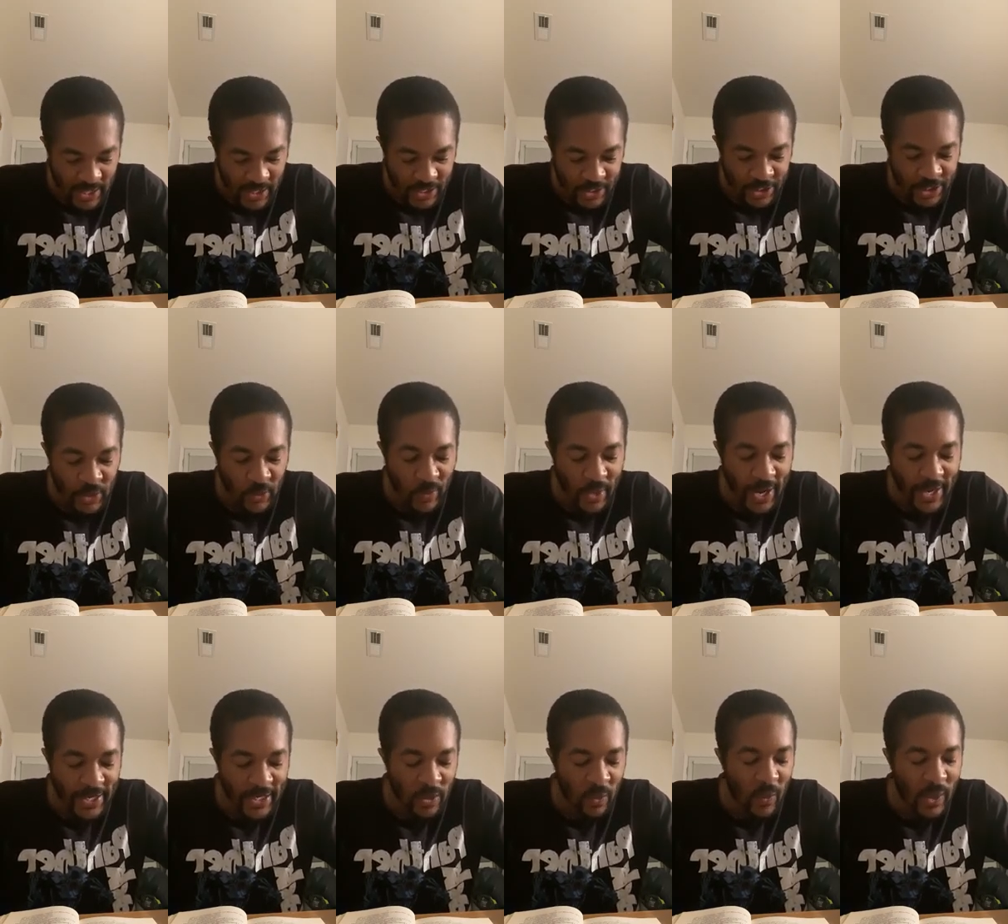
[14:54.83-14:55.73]
She
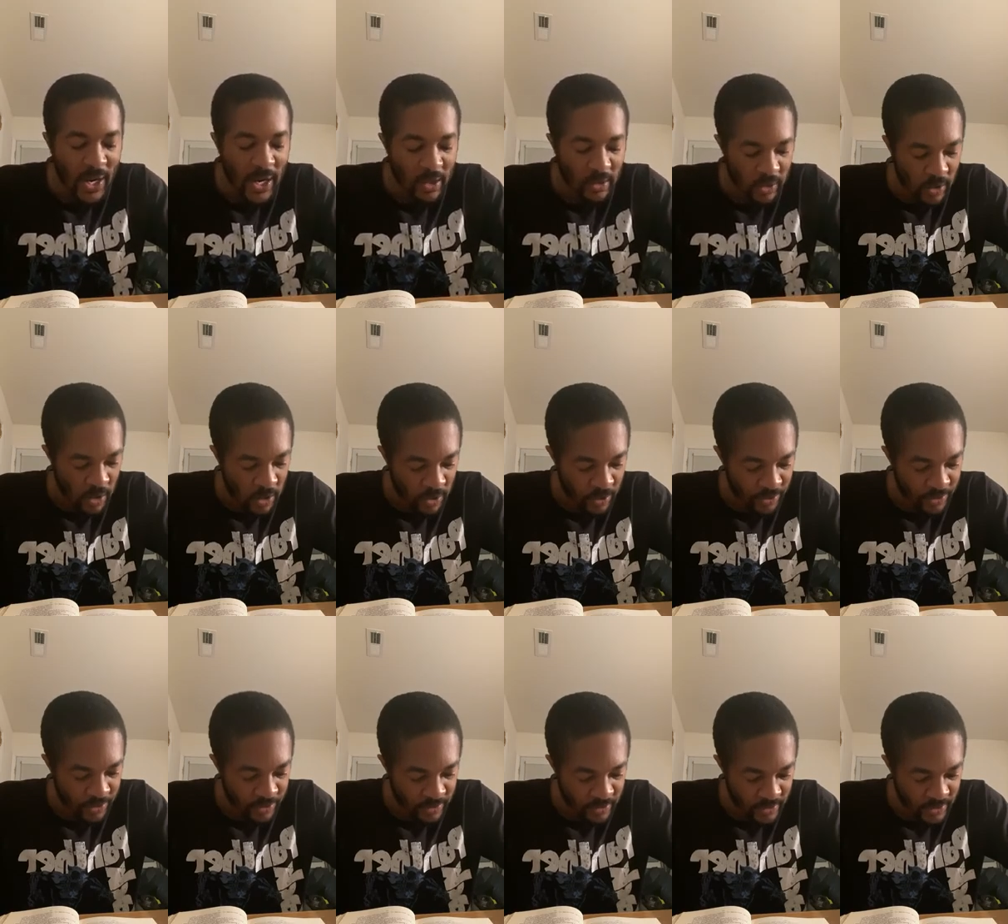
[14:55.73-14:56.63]
waited a while longer,
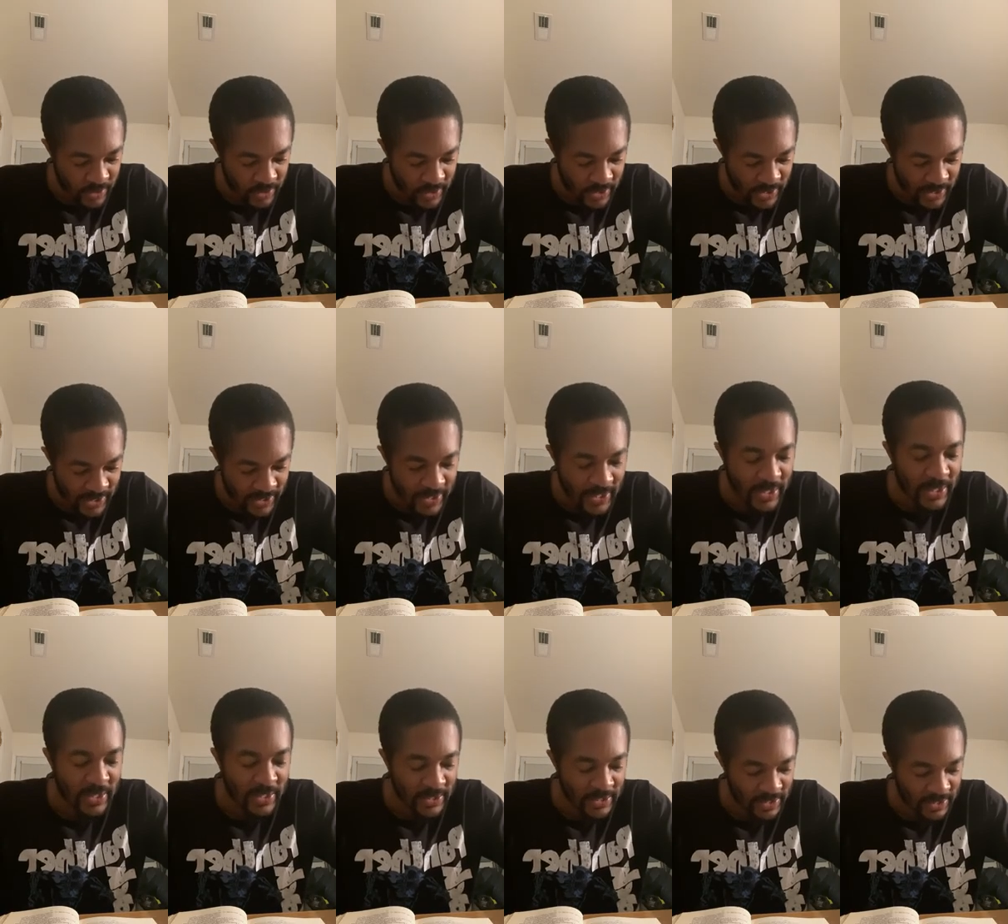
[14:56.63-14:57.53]
and then
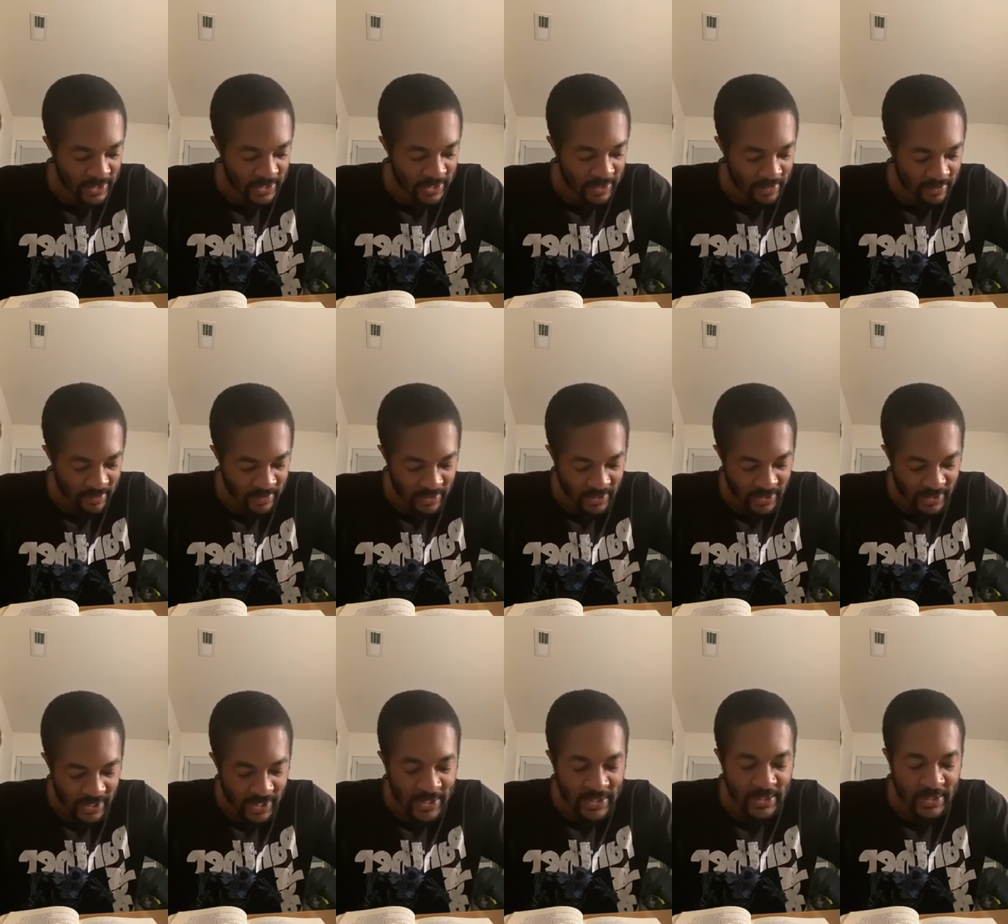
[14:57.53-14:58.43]
he said,
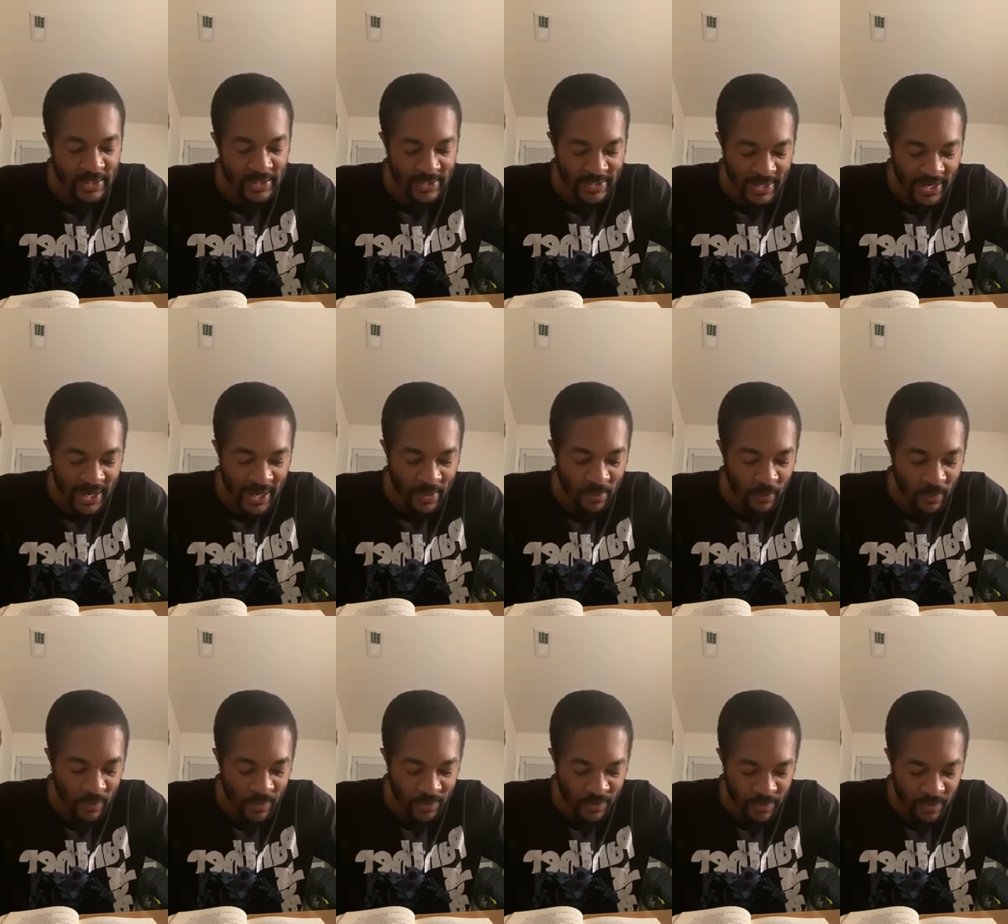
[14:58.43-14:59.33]
It is the same
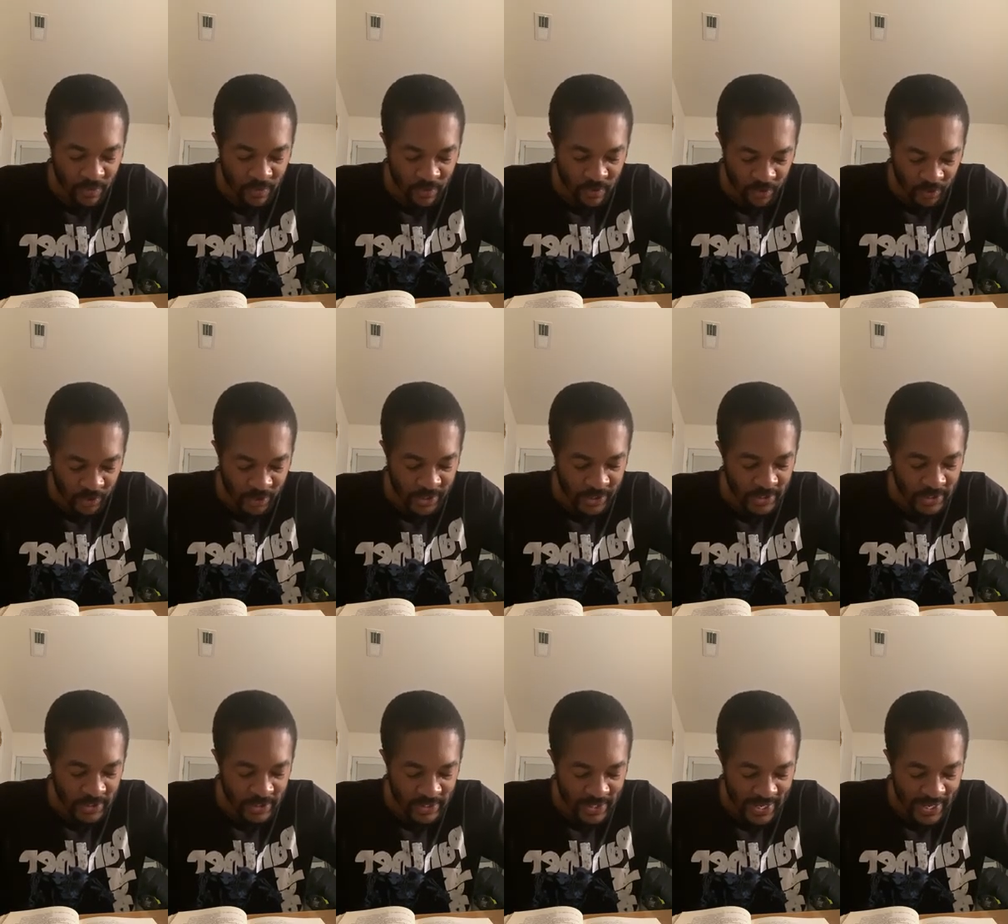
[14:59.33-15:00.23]
with
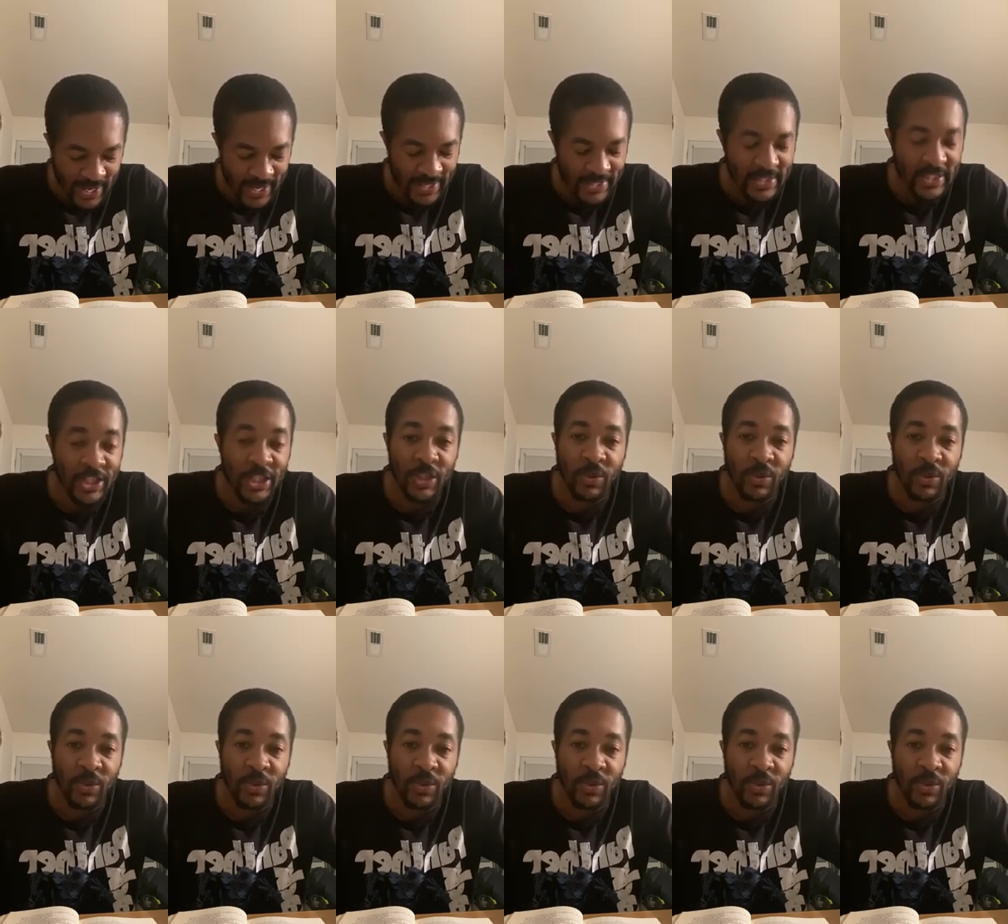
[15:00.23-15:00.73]
trees as it is with